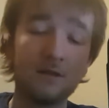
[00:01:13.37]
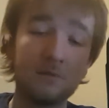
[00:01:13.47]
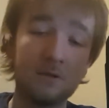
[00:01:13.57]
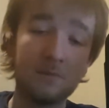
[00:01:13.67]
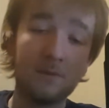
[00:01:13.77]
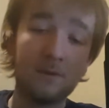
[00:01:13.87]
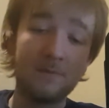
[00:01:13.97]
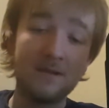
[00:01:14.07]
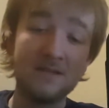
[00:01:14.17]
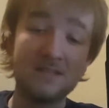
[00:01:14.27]
But the problem
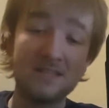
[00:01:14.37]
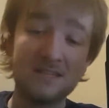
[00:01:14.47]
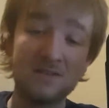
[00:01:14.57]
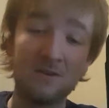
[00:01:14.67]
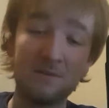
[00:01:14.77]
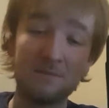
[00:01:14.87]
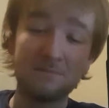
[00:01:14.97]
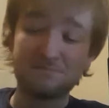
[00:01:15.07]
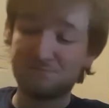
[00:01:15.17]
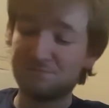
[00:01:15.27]
is, there's not,
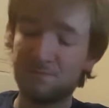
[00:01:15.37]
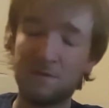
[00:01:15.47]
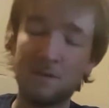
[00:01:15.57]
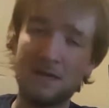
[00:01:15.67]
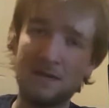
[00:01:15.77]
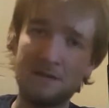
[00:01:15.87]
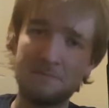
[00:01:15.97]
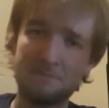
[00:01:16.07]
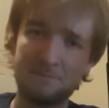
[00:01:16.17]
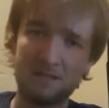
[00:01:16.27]
for me,
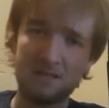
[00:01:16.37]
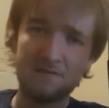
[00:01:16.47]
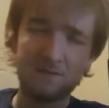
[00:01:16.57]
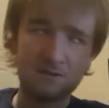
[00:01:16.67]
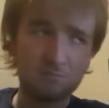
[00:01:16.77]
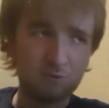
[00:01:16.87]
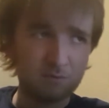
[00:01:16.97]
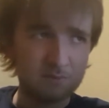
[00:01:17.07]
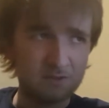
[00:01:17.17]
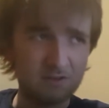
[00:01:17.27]
significant
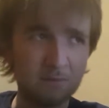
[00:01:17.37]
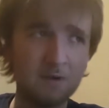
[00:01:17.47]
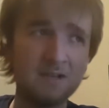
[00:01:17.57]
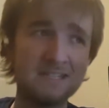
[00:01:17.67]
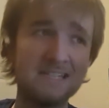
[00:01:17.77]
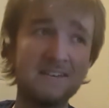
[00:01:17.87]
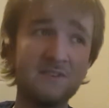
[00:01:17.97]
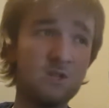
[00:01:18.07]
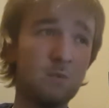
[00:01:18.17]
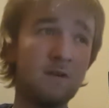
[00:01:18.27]
improvement on WRC
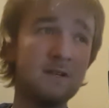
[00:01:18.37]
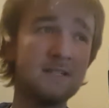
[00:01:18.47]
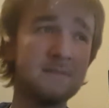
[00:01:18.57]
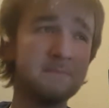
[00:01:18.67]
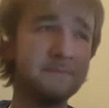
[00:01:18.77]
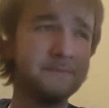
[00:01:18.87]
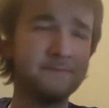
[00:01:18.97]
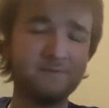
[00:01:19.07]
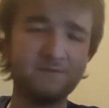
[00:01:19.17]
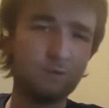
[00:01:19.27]
7 to warrant
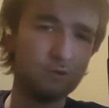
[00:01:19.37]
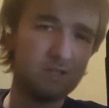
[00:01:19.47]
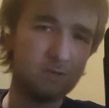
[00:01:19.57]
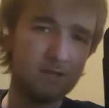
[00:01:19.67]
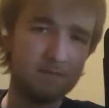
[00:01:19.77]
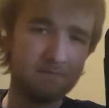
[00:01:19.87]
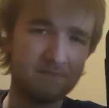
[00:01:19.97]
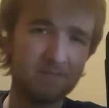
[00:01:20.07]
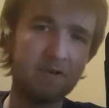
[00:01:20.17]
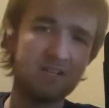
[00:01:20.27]
40 quid.
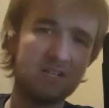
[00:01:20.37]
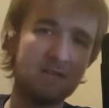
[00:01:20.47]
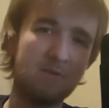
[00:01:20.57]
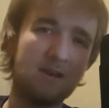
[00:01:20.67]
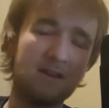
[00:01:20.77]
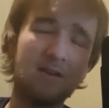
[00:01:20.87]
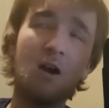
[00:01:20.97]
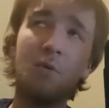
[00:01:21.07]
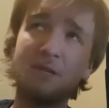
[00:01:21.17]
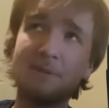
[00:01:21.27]
Especially when I go,
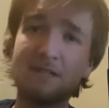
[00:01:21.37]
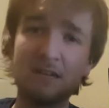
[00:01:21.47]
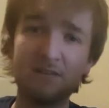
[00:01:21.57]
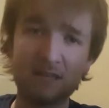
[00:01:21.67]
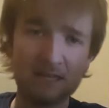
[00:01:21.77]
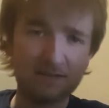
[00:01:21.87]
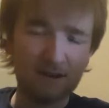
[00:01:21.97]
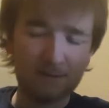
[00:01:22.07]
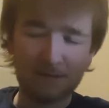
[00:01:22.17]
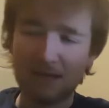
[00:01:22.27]
oh, we spent another year
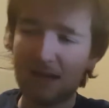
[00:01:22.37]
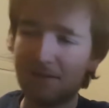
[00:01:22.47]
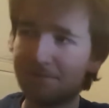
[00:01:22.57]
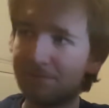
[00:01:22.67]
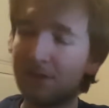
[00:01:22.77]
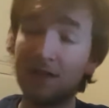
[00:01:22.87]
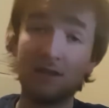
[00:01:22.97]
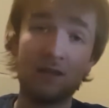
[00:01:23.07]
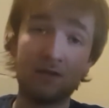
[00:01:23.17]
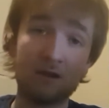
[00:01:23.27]
developing the game.
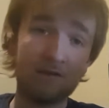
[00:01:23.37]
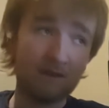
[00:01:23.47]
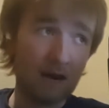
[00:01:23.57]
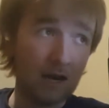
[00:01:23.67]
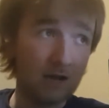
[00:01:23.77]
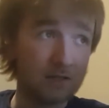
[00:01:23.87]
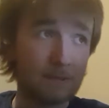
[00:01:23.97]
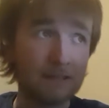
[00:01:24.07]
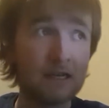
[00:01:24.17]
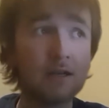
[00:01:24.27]
Like, graphically, it looks
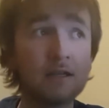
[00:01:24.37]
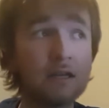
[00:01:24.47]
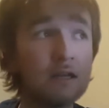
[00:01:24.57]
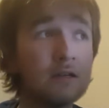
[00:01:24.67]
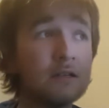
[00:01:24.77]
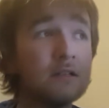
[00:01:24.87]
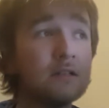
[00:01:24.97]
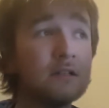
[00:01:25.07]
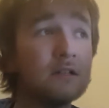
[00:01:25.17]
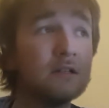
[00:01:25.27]
spectacular.
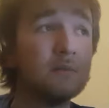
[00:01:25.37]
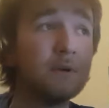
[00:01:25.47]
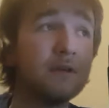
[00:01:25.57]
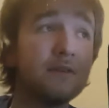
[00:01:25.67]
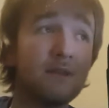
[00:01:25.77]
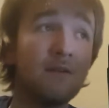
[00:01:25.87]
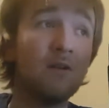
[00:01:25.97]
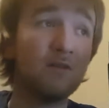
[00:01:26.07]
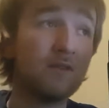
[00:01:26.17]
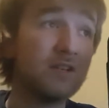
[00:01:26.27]
But there are a
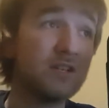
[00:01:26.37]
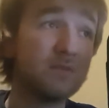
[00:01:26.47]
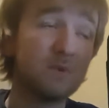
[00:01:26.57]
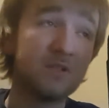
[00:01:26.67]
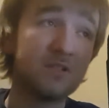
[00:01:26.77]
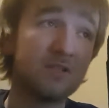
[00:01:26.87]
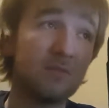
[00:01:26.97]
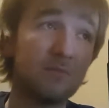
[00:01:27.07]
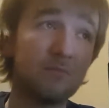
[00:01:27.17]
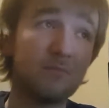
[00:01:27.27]
lot of issues which
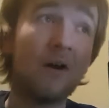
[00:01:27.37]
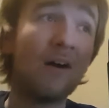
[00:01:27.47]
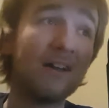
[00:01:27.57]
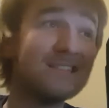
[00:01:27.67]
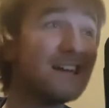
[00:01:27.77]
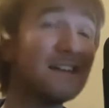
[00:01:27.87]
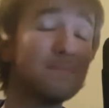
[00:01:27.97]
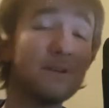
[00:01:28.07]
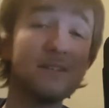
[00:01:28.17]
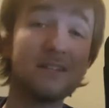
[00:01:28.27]
I take
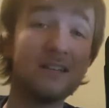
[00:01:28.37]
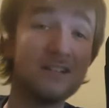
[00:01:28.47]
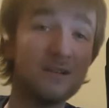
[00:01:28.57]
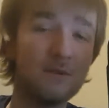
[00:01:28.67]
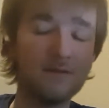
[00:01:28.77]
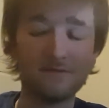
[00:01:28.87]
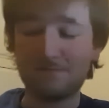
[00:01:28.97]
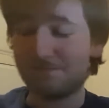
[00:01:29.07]
personal issue with.